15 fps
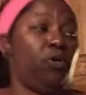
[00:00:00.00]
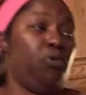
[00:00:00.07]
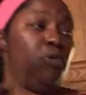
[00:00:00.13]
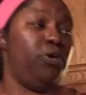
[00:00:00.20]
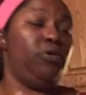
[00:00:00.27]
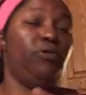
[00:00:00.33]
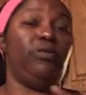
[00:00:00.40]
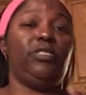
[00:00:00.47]

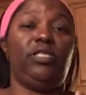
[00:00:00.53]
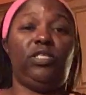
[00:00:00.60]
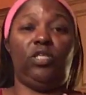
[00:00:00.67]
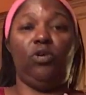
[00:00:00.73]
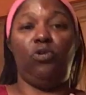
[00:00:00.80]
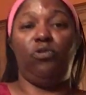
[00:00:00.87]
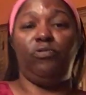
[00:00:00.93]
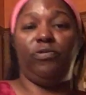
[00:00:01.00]
going on the
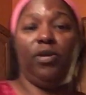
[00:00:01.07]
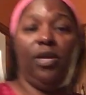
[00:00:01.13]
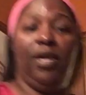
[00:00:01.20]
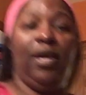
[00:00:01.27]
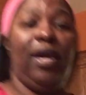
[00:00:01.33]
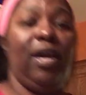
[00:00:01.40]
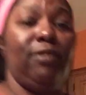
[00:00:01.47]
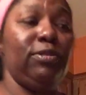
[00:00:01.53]
stove.
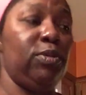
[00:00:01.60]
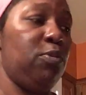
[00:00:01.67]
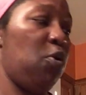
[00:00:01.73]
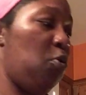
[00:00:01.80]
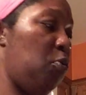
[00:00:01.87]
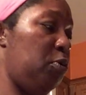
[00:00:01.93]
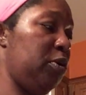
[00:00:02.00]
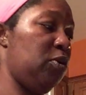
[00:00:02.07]
I have some
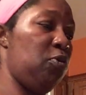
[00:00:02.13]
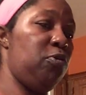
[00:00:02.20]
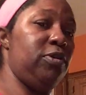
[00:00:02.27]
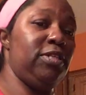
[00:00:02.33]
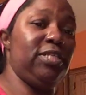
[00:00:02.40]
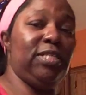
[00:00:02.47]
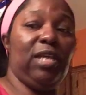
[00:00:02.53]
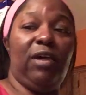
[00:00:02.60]
corn going.
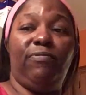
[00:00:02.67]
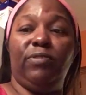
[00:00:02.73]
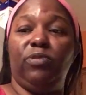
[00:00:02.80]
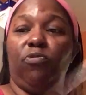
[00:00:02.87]
This knife is